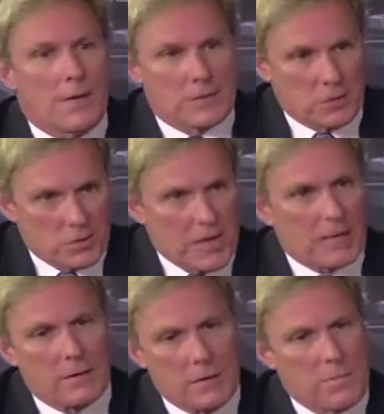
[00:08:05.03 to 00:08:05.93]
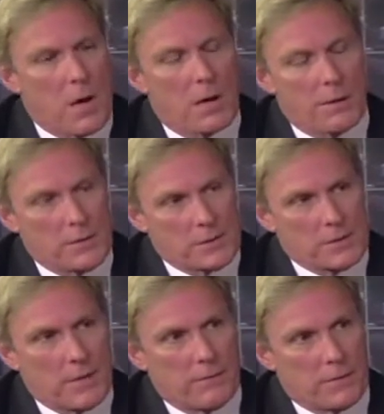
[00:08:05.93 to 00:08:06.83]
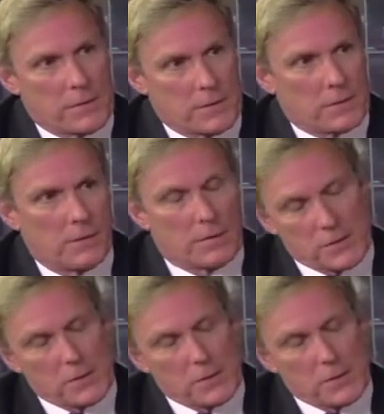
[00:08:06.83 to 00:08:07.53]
That's exactly the model that the